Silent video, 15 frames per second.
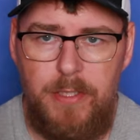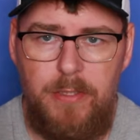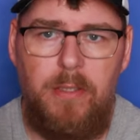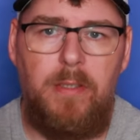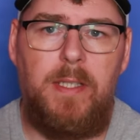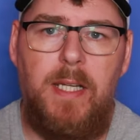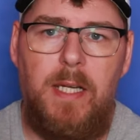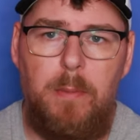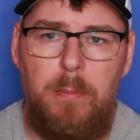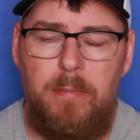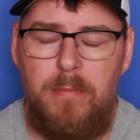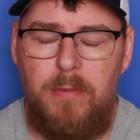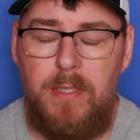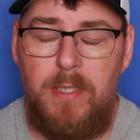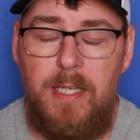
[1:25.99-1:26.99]
It's not
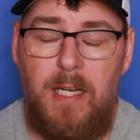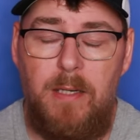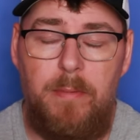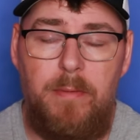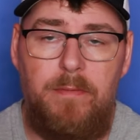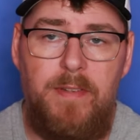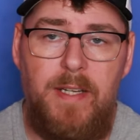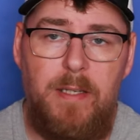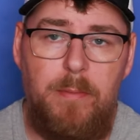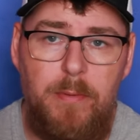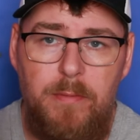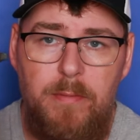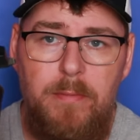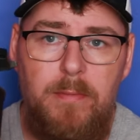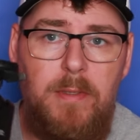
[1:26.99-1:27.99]
the carbon
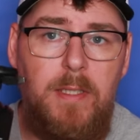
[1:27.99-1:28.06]
fibre